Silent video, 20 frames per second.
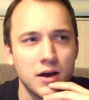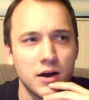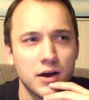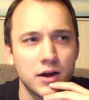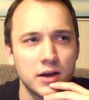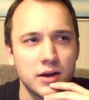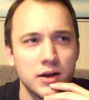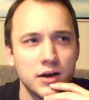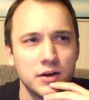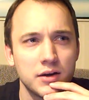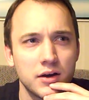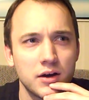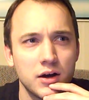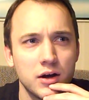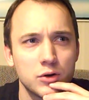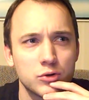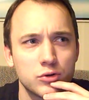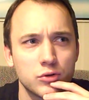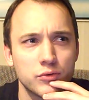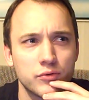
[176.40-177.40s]
I got
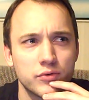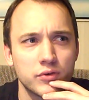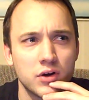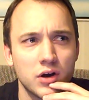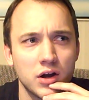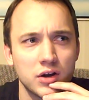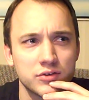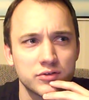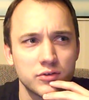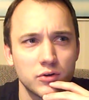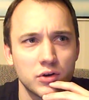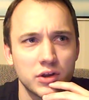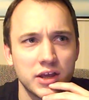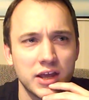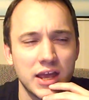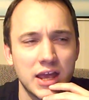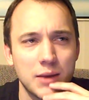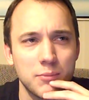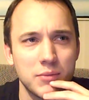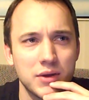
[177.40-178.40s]
out of console
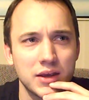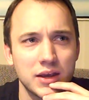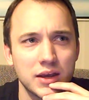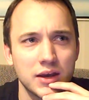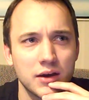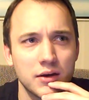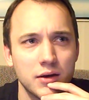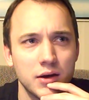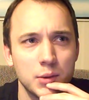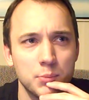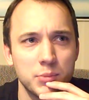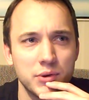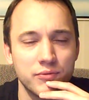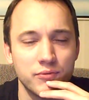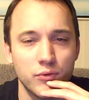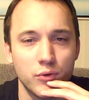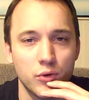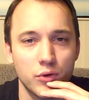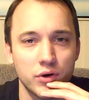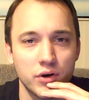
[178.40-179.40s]
gaming
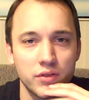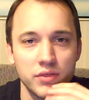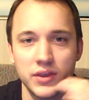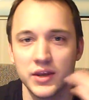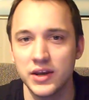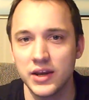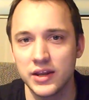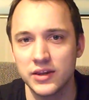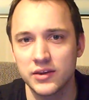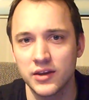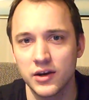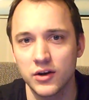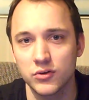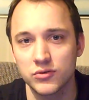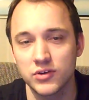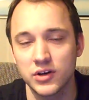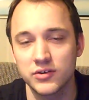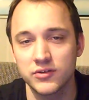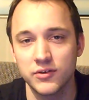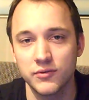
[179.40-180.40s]
before the Nintendo
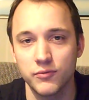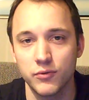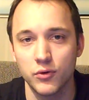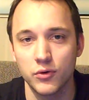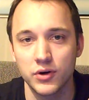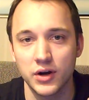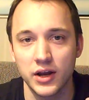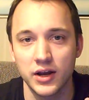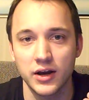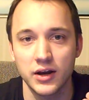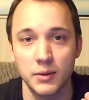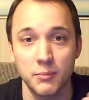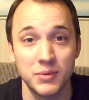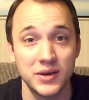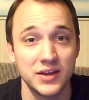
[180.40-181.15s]
64. I got a